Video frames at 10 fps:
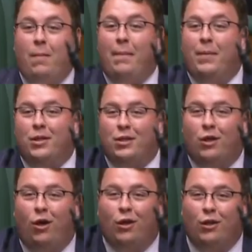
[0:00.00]
in this House.
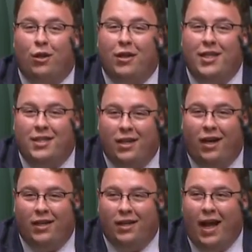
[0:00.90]
Well, I can say to
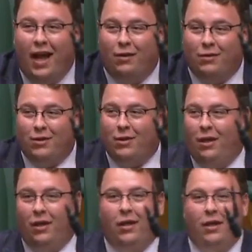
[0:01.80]
the Honourable Gentleman,